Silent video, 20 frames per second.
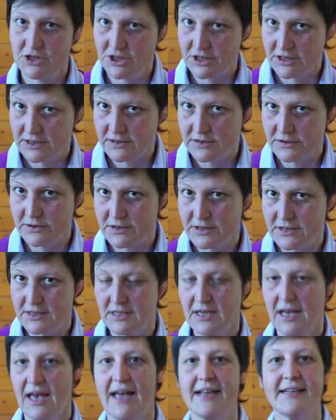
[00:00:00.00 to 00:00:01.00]

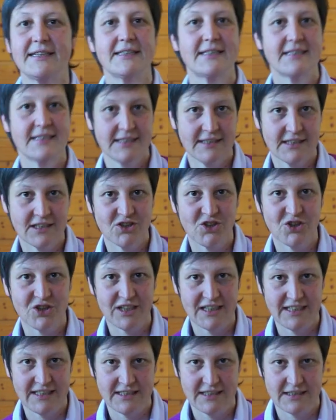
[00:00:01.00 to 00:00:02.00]
Jesus and the synagogue
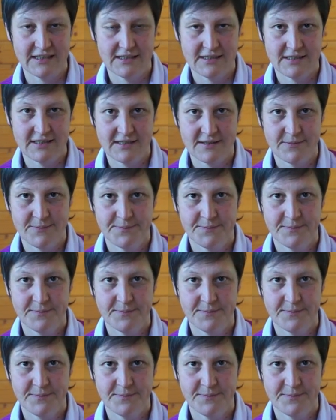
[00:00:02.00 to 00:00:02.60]
leaders.